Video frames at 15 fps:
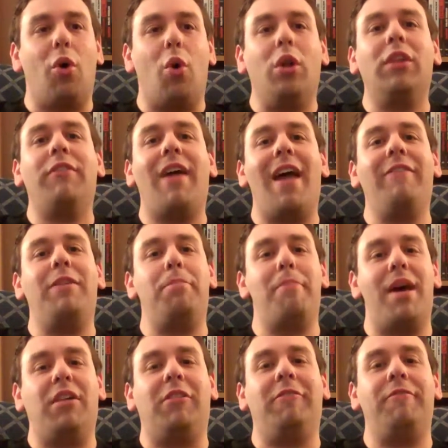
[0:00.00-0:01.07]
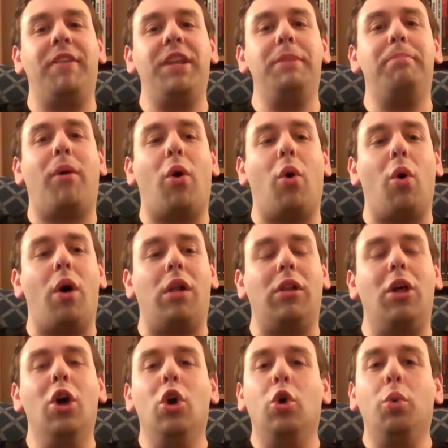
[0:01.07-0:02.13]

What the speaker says: all of heavy metal, Vinnie Paul,